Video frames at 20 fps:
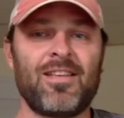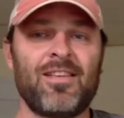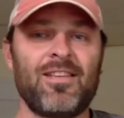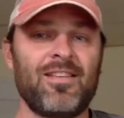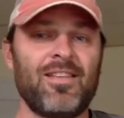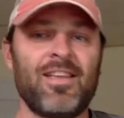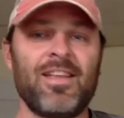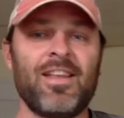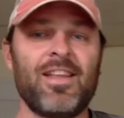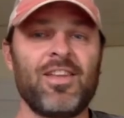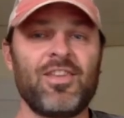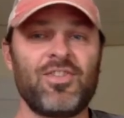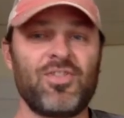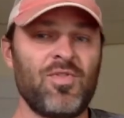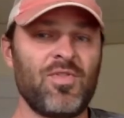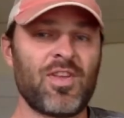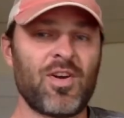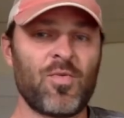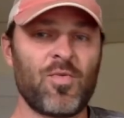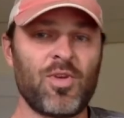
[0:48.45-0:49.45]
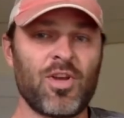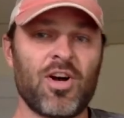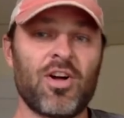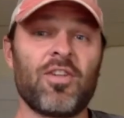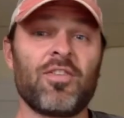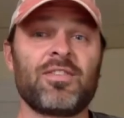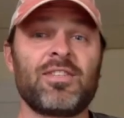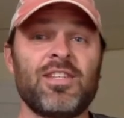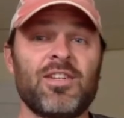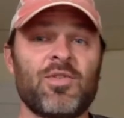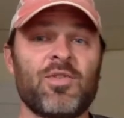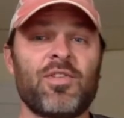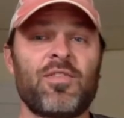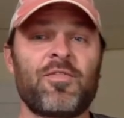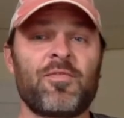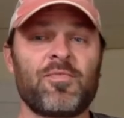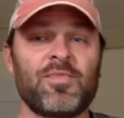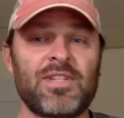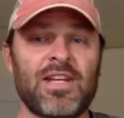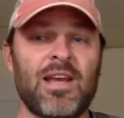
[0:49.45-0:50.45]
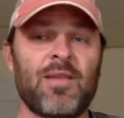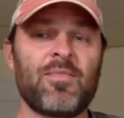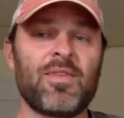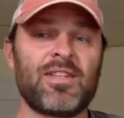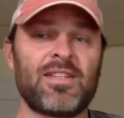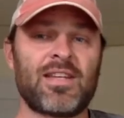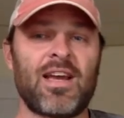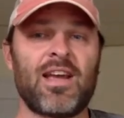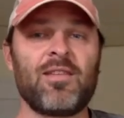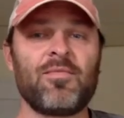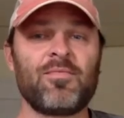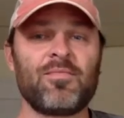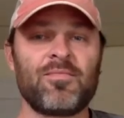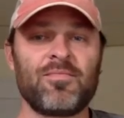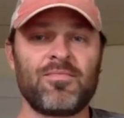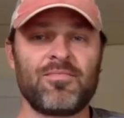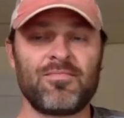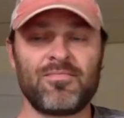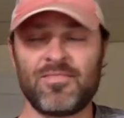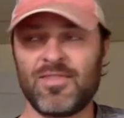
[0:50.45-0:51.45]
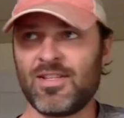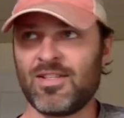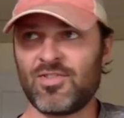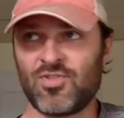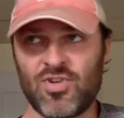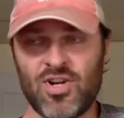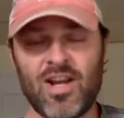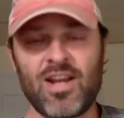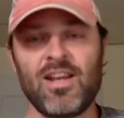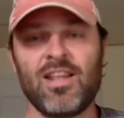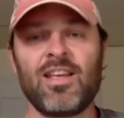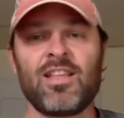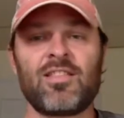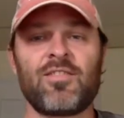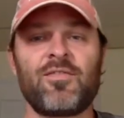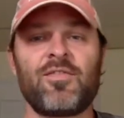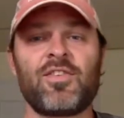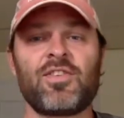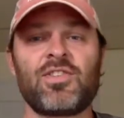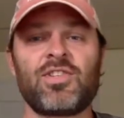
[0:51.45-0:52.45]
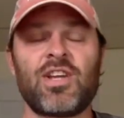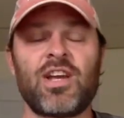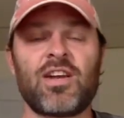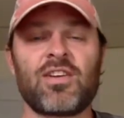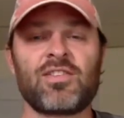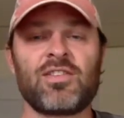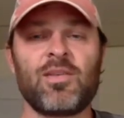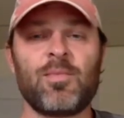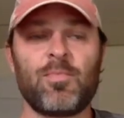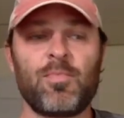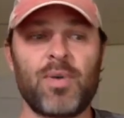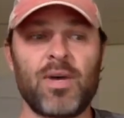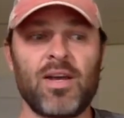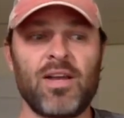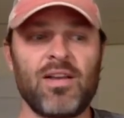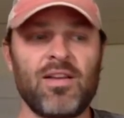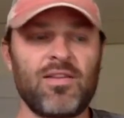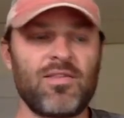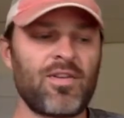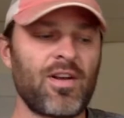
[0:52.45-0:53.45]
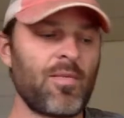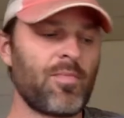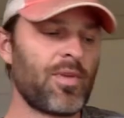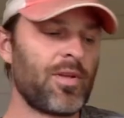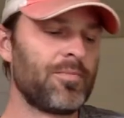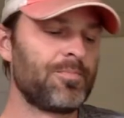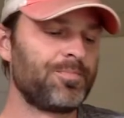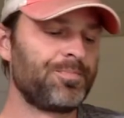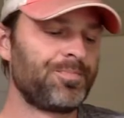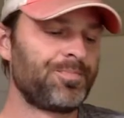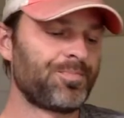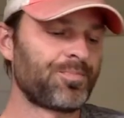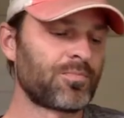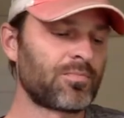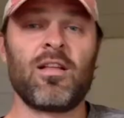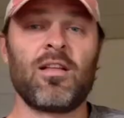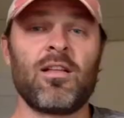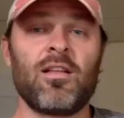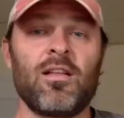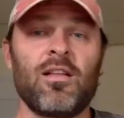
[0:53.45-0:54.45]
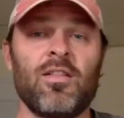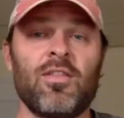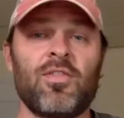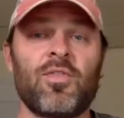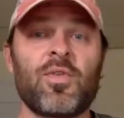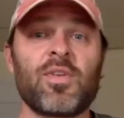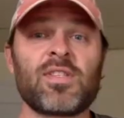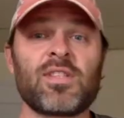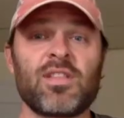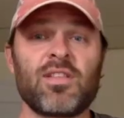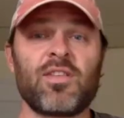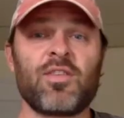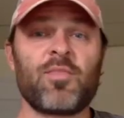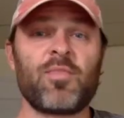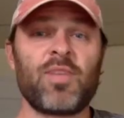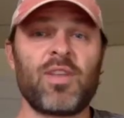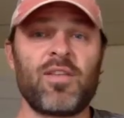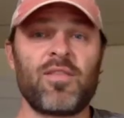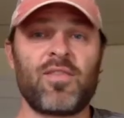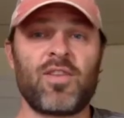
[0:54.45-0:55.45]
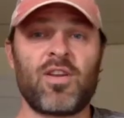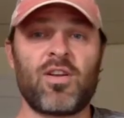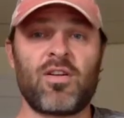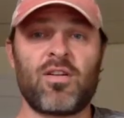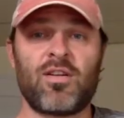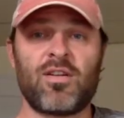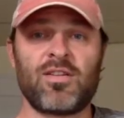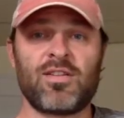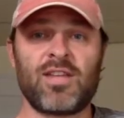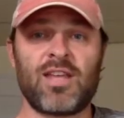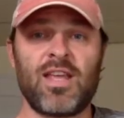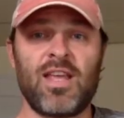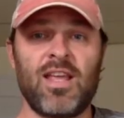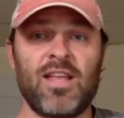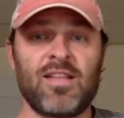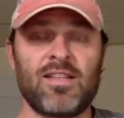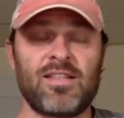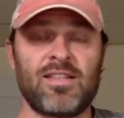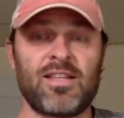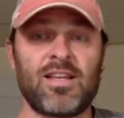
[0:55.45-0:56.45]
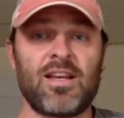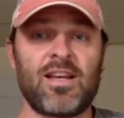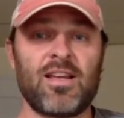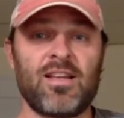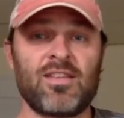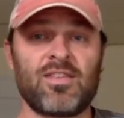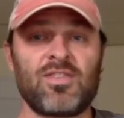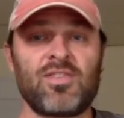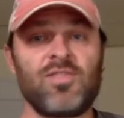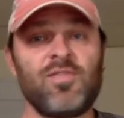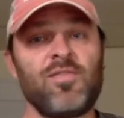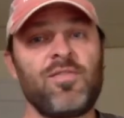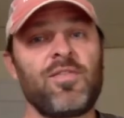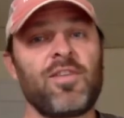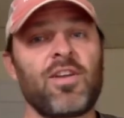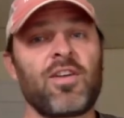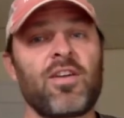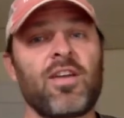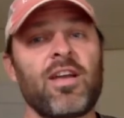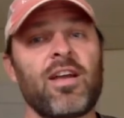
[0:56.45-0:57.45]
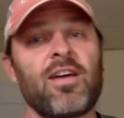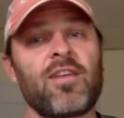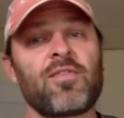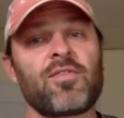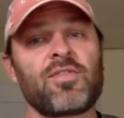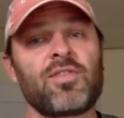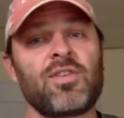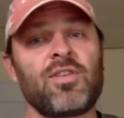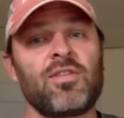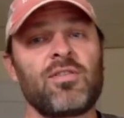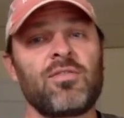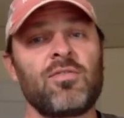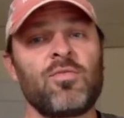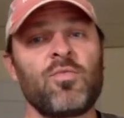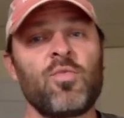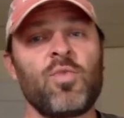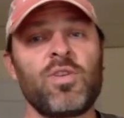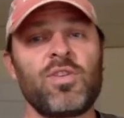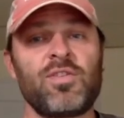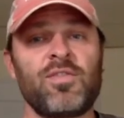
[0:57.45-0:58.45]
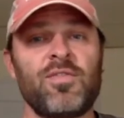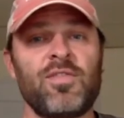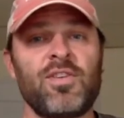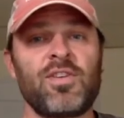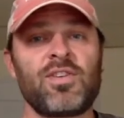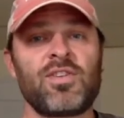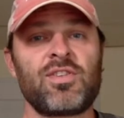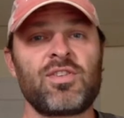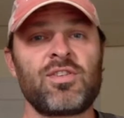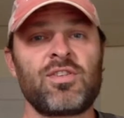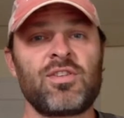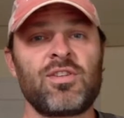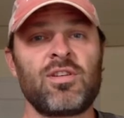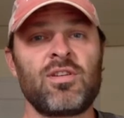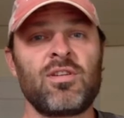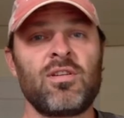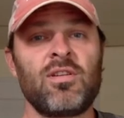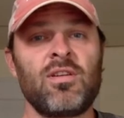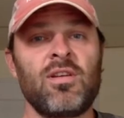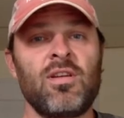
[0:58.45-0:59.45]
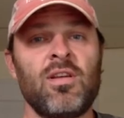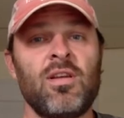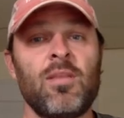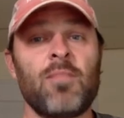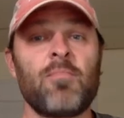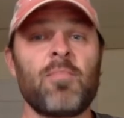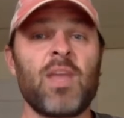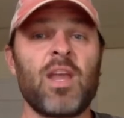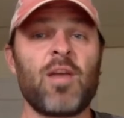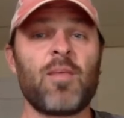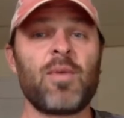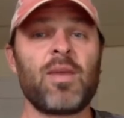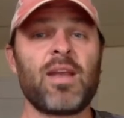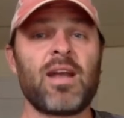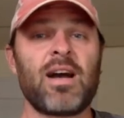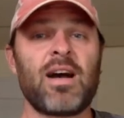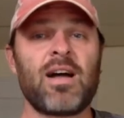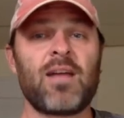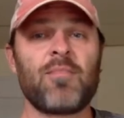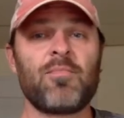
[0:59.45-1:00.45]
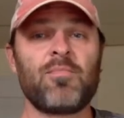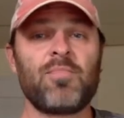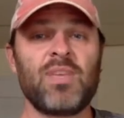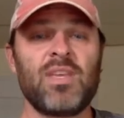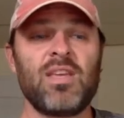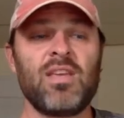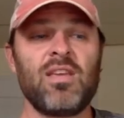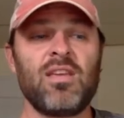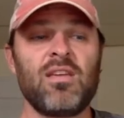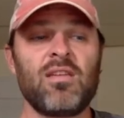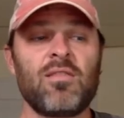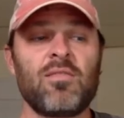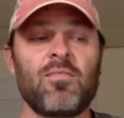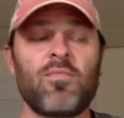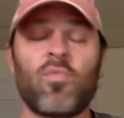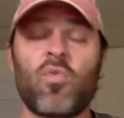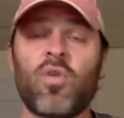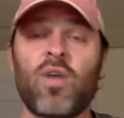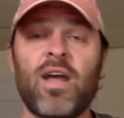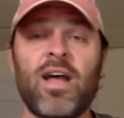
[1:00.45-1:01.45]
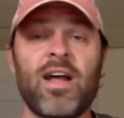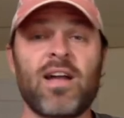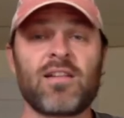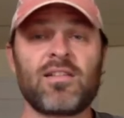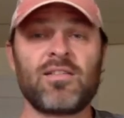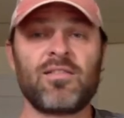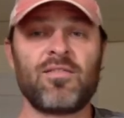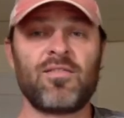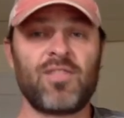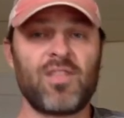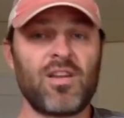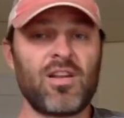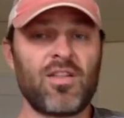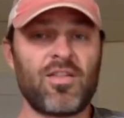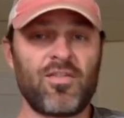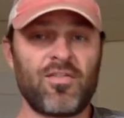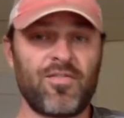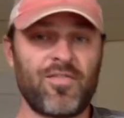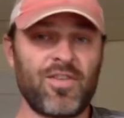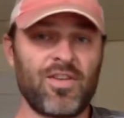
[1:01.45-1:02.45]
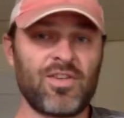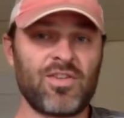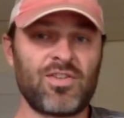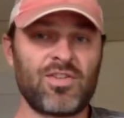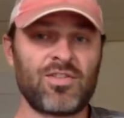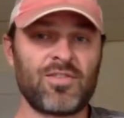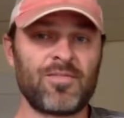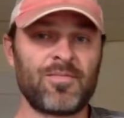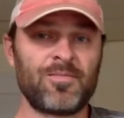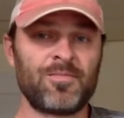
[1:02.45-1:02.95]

an issue that we all deal with from time to time, trying to get the fish to actually bite, right? But there is a little bit of an art and science to figuring out which fish may or may not be more active than other fish